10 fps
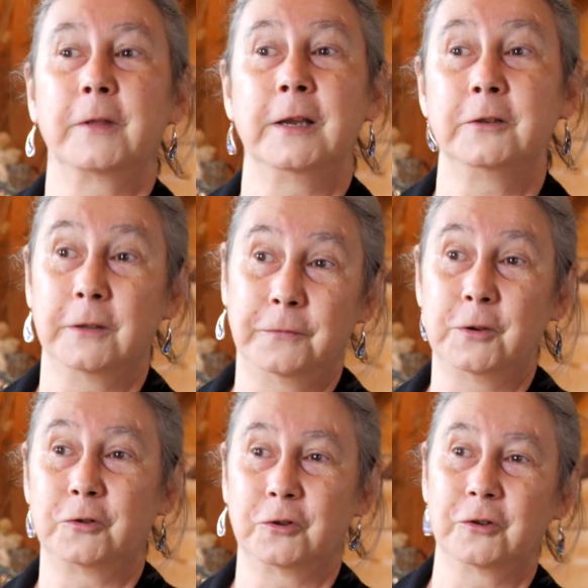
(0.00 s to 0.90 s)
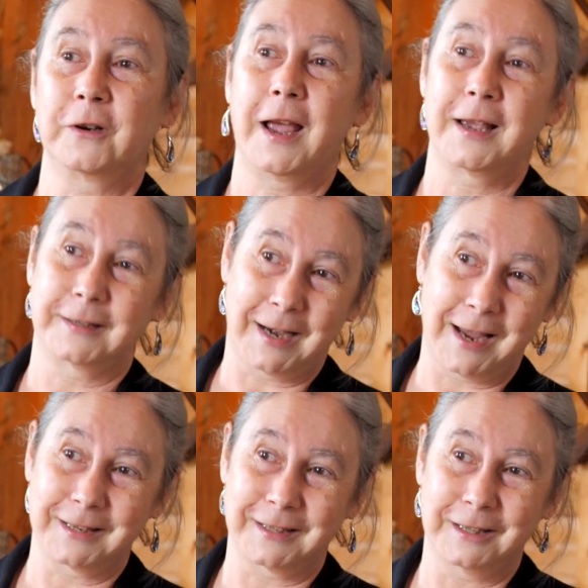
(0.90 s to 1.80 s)
into the future as it
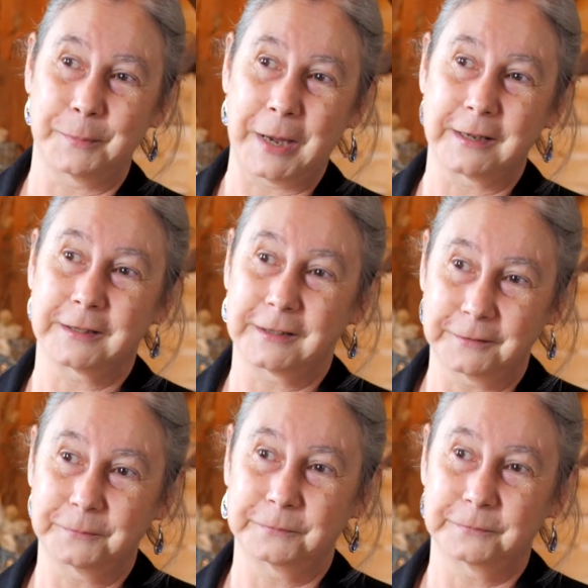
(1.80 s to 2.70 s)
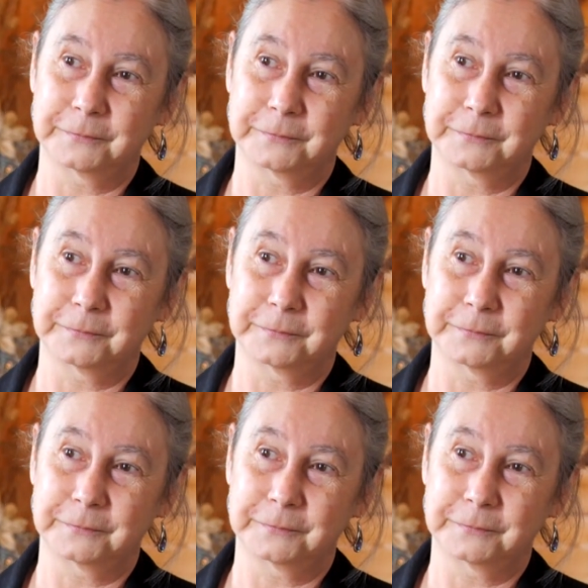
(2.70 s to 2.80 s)
has in the past.